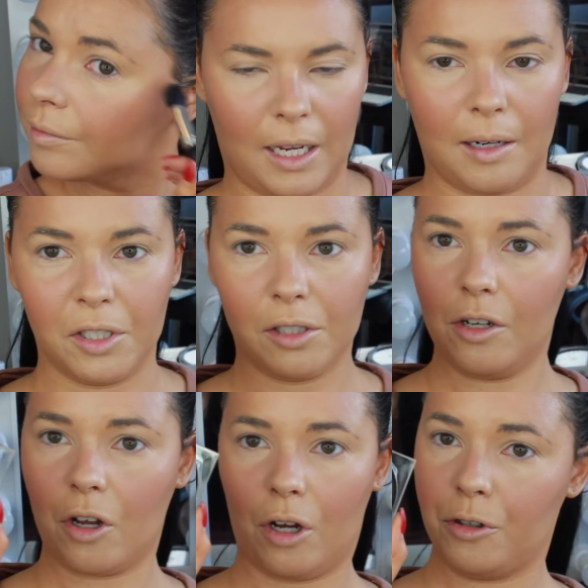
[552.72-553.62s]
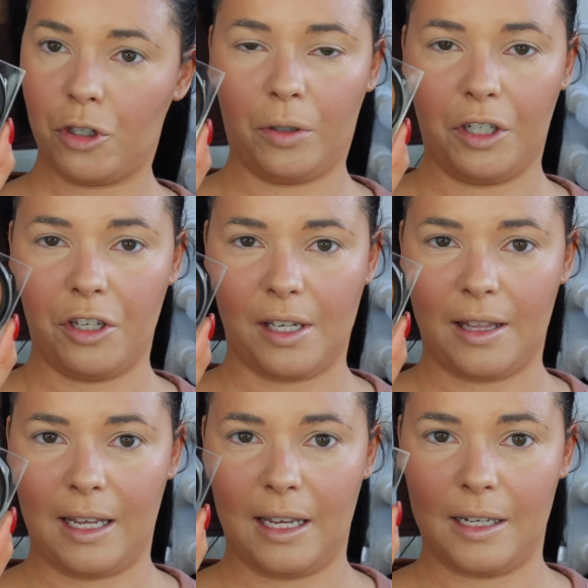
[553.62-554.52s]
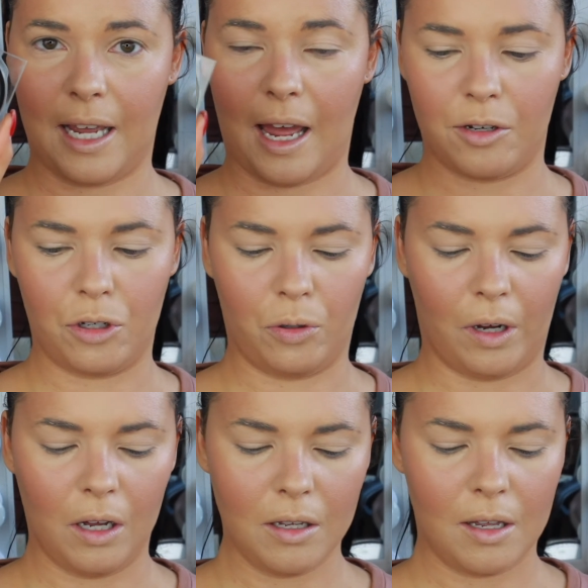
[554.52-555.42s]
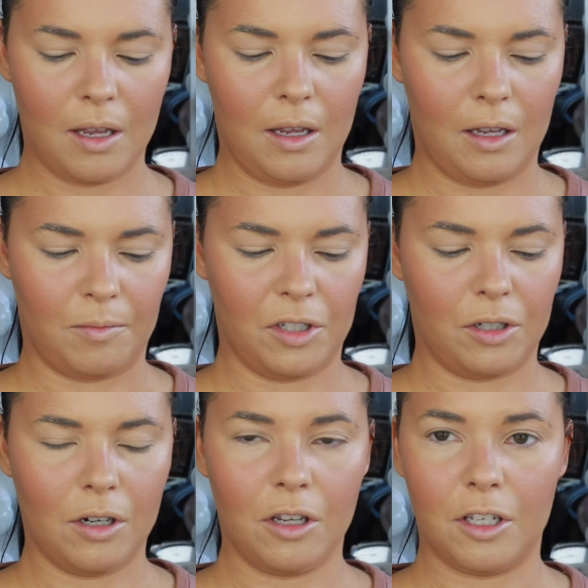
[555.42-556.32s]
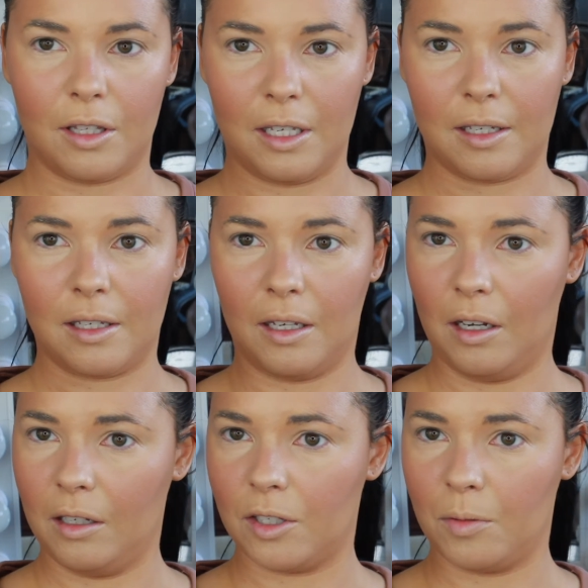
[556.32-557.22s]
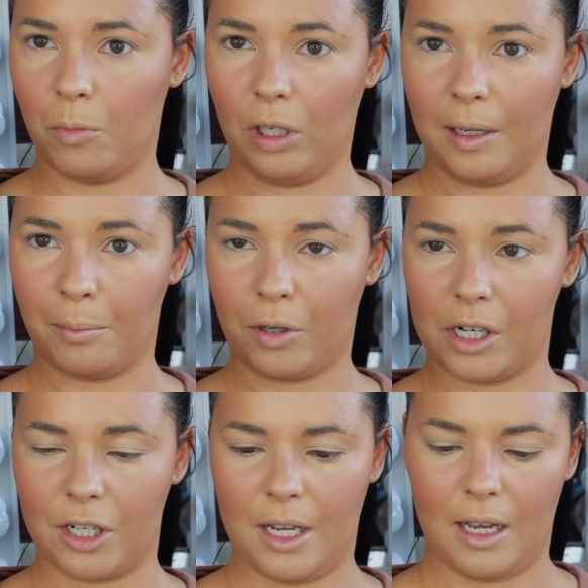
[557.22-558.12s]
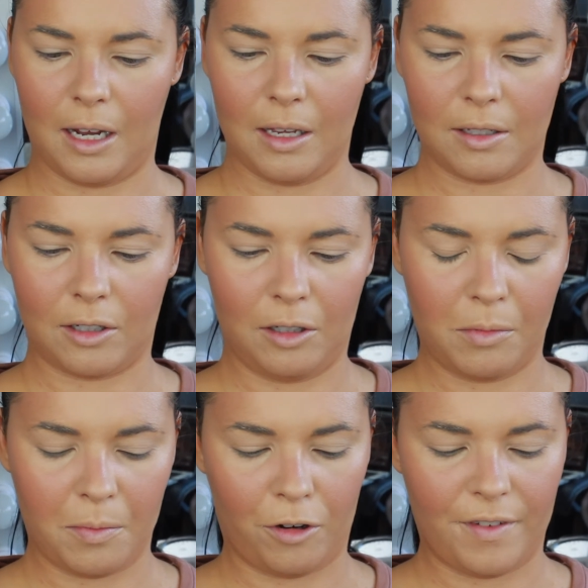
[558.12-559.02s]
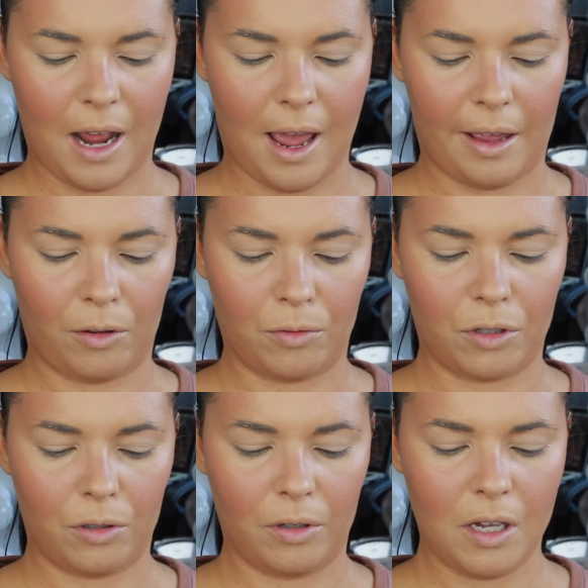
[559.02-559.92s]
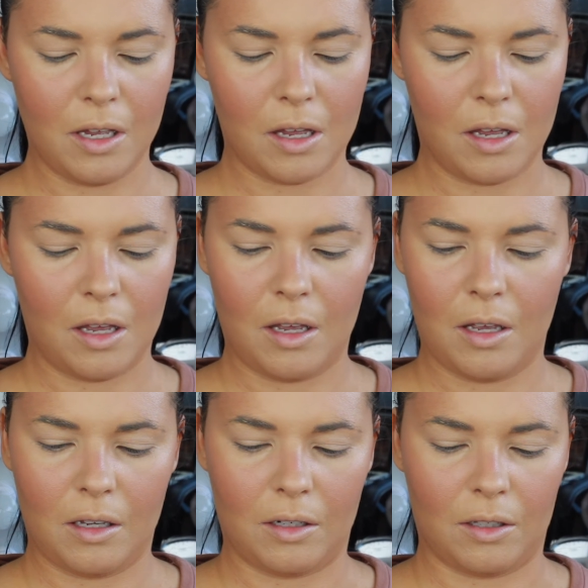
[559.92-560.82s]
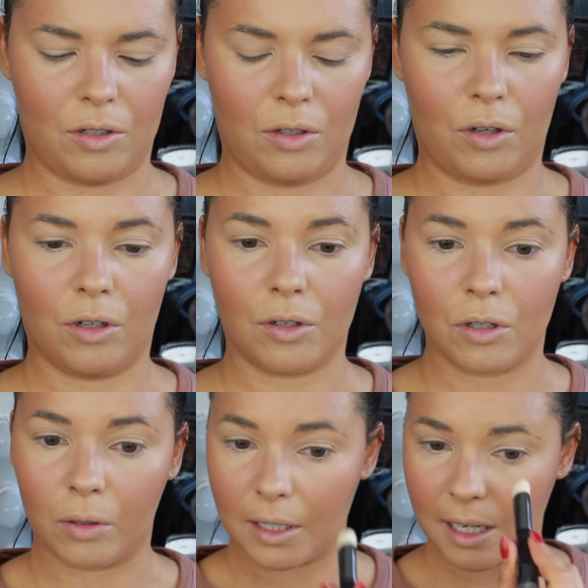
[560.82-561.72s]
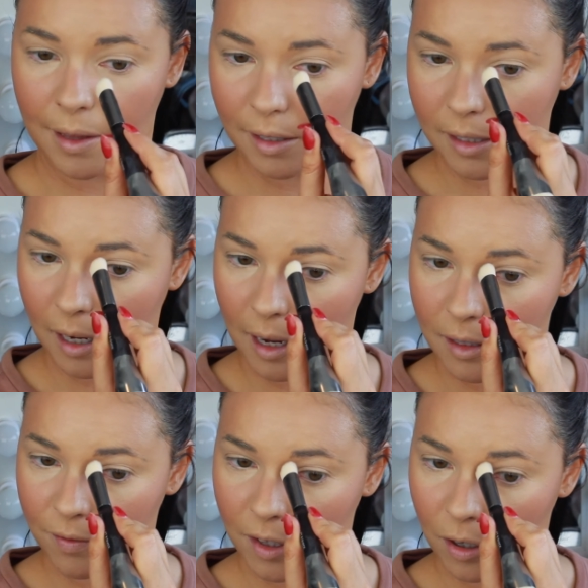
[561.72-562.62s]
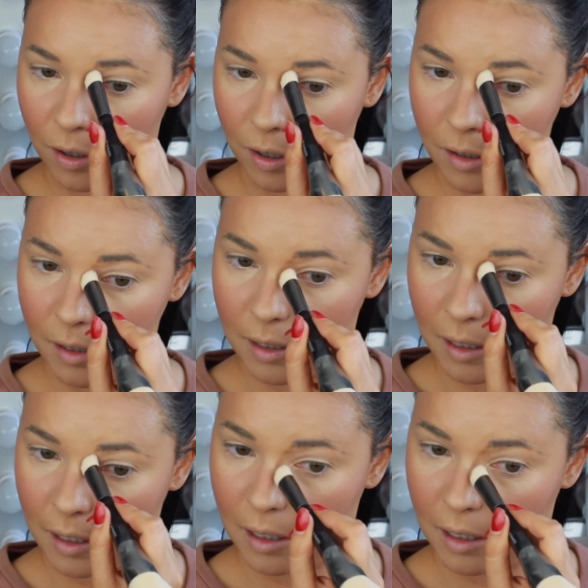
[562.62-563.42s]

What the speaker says: And I'm just going to contour using the Tantour. I'm just going to use this smaller brush here. It's got a little bit more of an angle to it, just to contour down the sides of the nose.